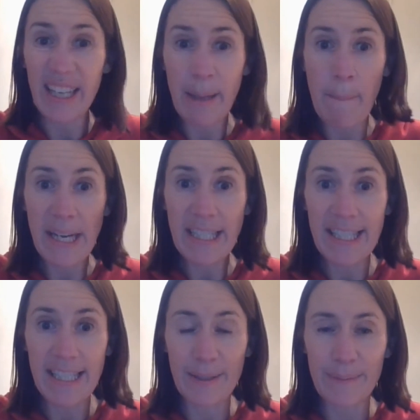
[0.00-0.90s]
I can
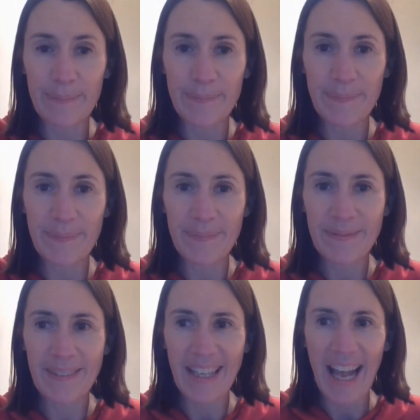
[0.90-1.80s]
base it on.
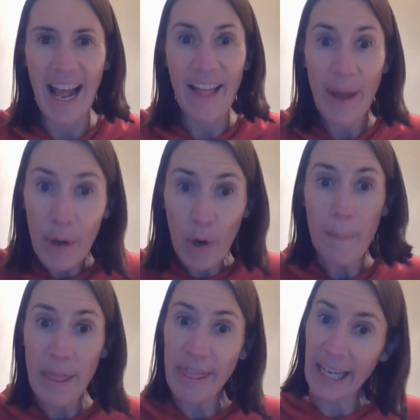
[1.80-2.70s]
And that got
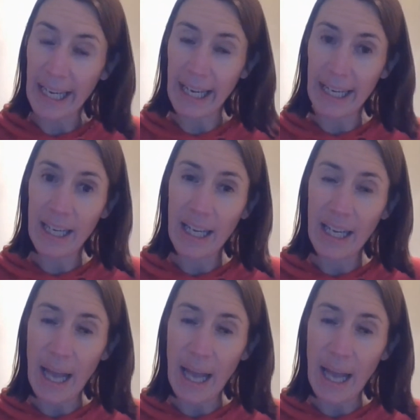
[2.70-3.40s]
me thinking